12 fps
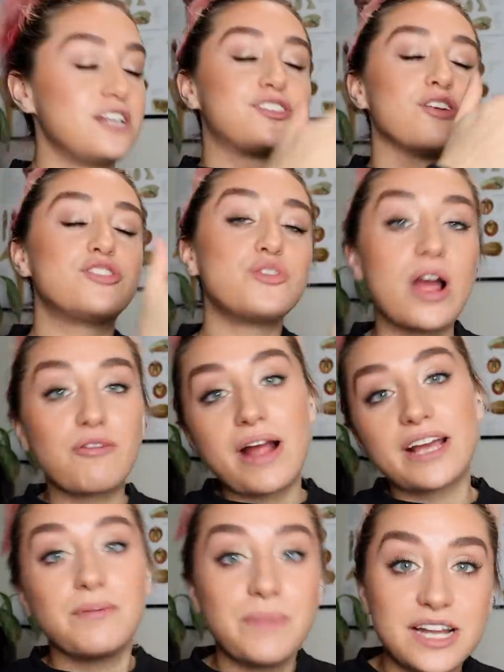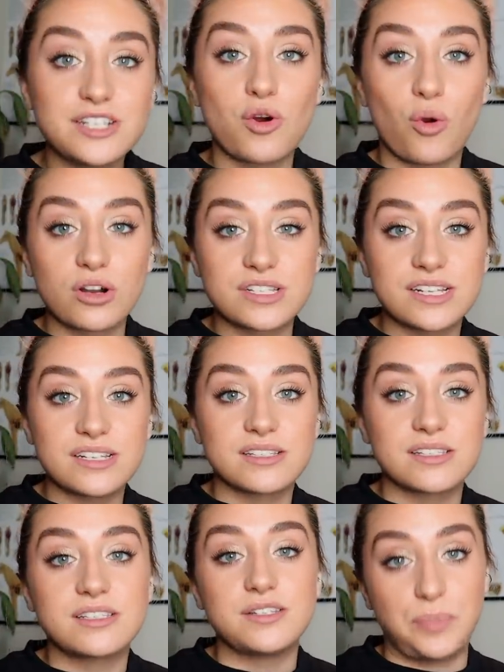So do I recommend
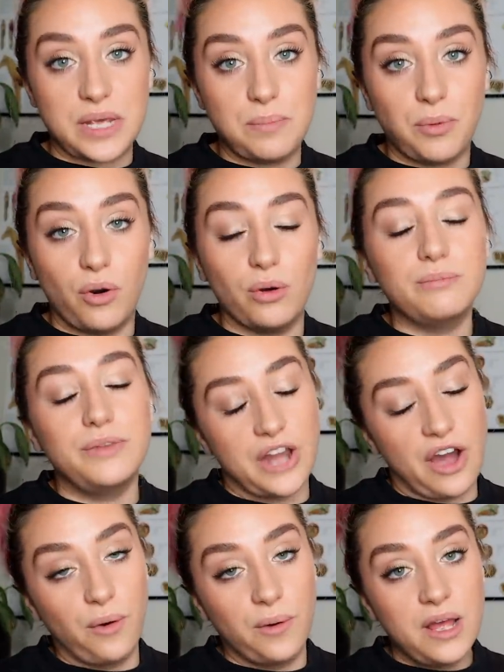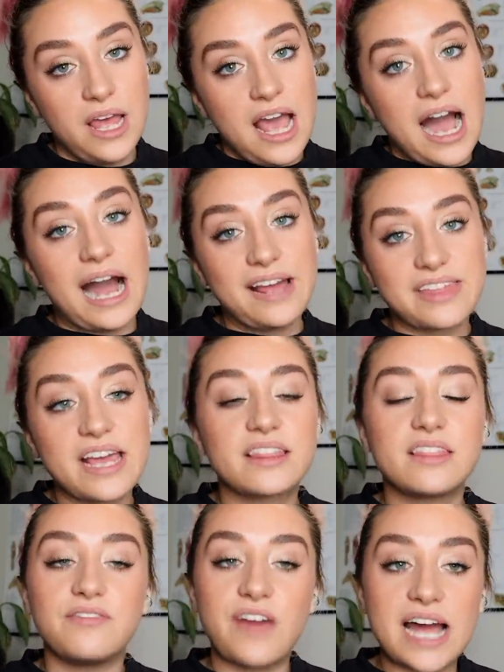horses to people? No. I think
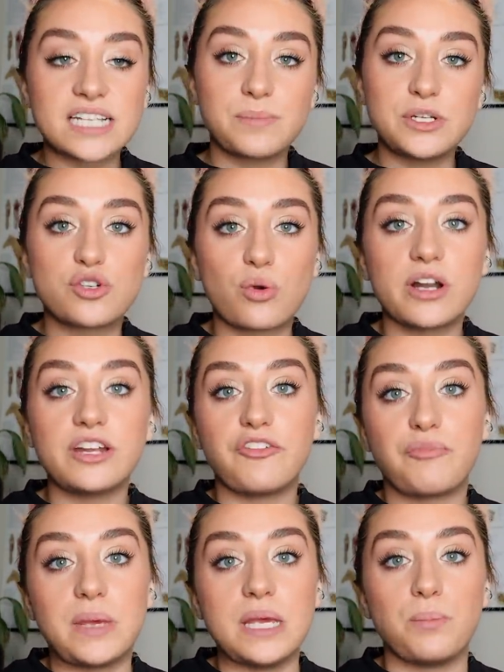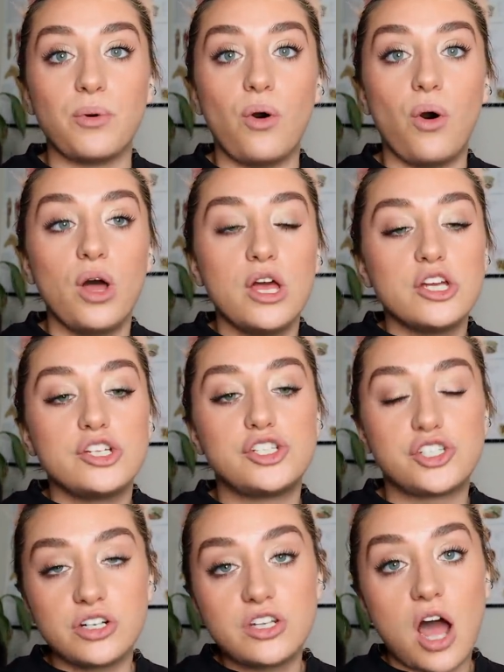the vast majority of people
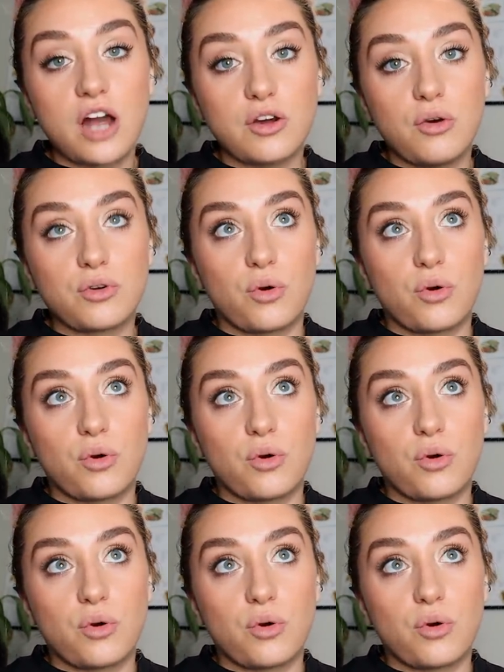should not own